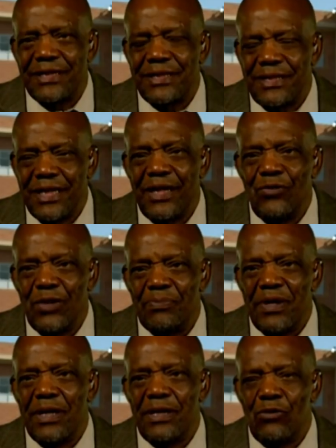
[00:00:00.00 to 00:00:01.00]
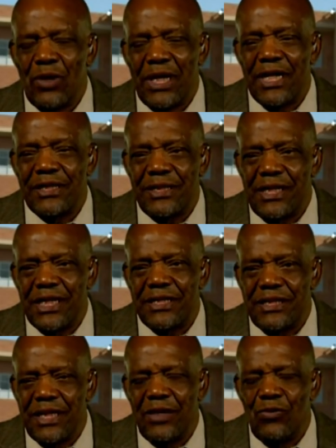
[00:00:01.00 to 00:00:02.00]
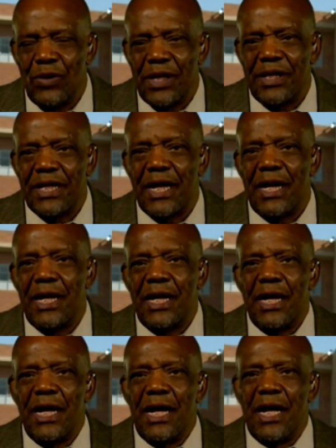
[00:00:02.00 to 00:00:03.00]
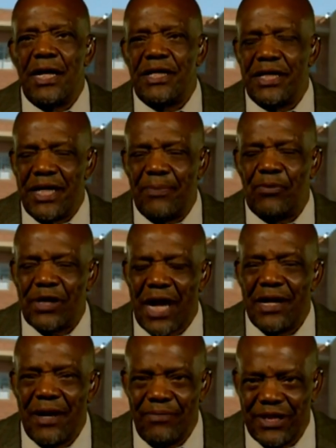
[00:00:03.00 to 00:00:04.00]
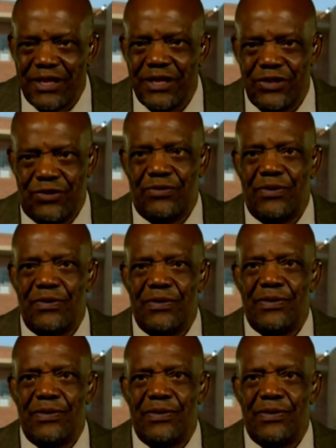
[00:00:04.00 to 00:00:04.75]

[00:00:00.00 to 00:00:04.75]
let's deal with let's let's deal with the uh, the NEPO dynamics issue.